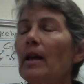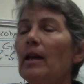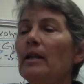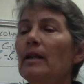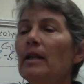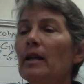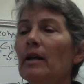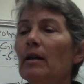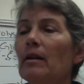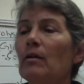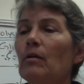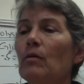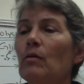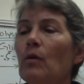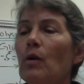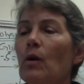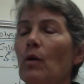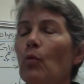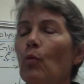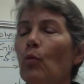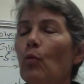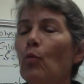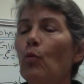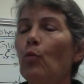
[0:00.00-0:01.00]
Now,
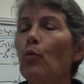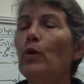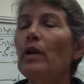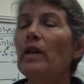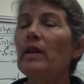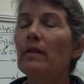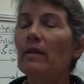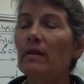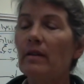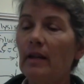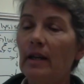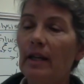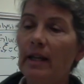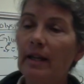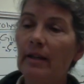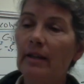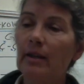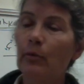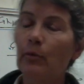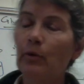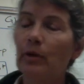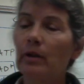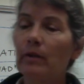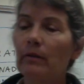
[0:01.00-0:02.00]
we think
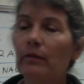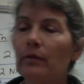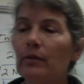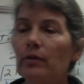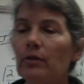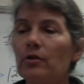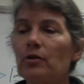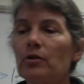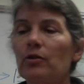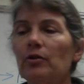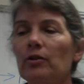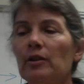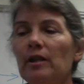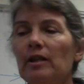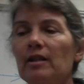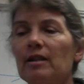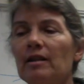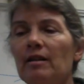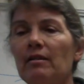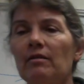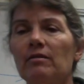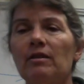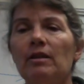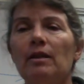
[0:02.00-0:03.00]
that when the first early
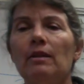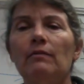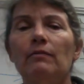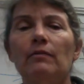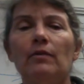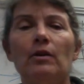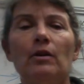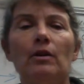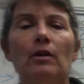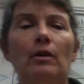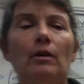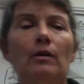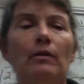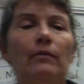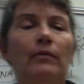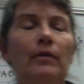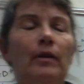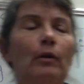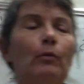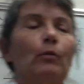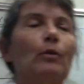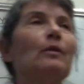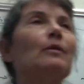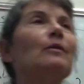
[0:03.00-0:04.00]
cells evolved,
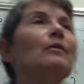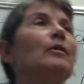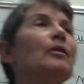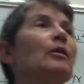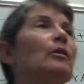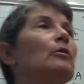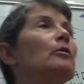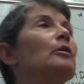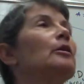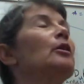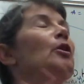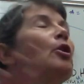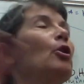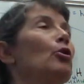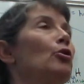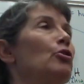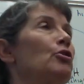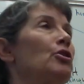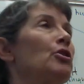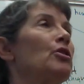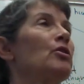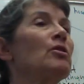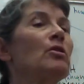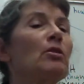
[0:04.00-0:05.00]
there were literally
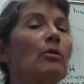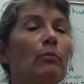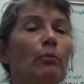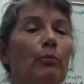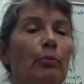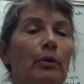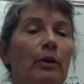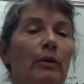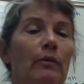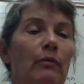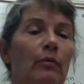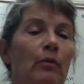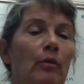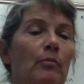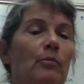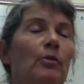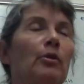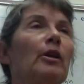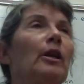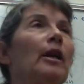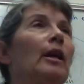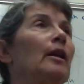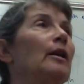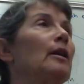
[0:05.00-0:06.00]
oceans of preformed
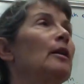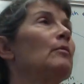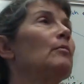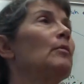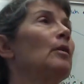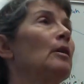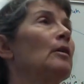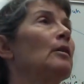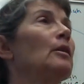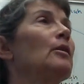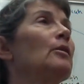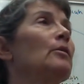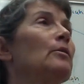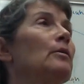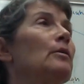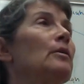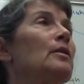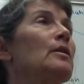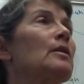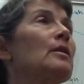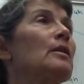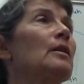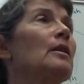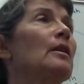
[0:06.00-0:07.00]
organic
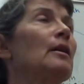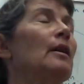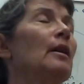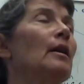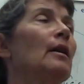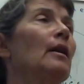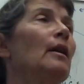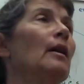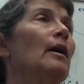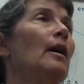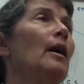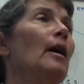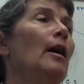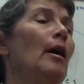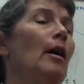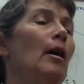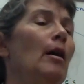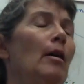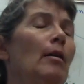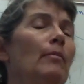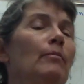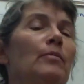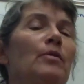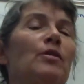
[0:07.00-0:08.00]
molecules.
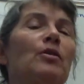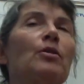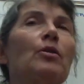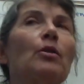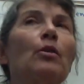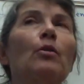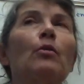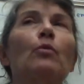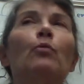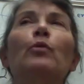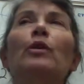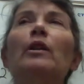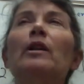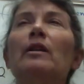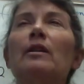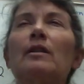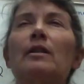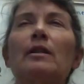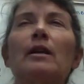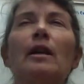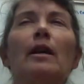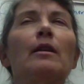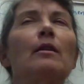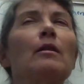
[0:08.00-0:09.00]
Um, so we could
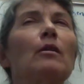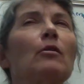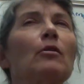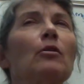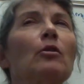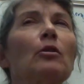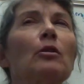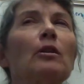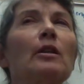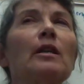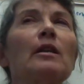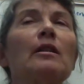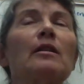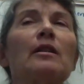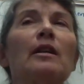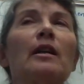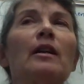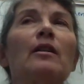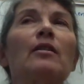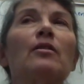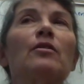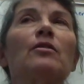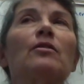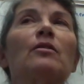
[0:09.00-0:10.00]
say the early
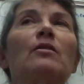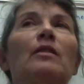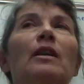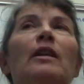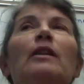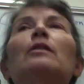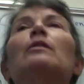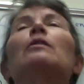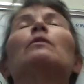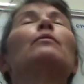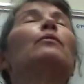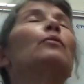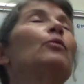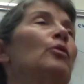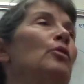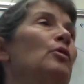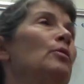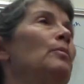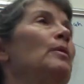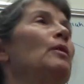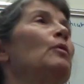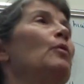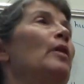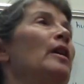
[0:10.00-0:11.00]
cells, they could afford to
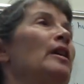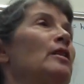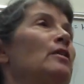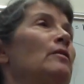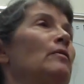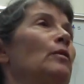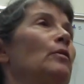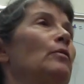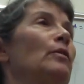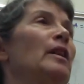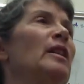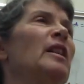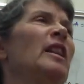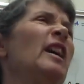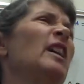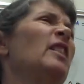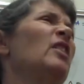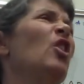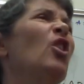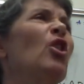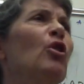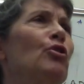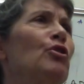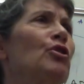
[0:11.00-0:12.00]
be wasteful, right? They
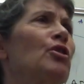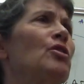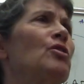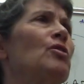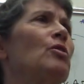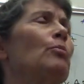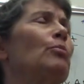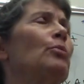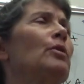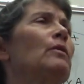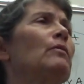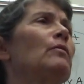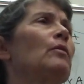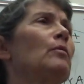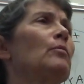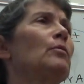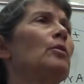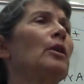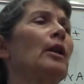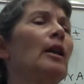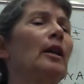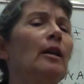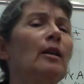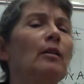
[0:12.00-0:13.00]
had oceans of preformed
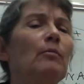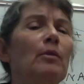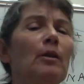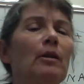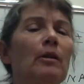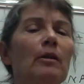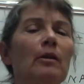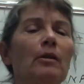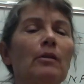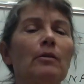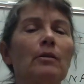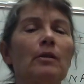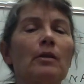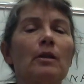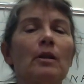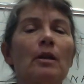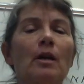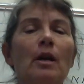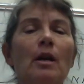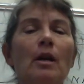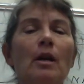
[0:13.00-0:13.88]
organic molecules.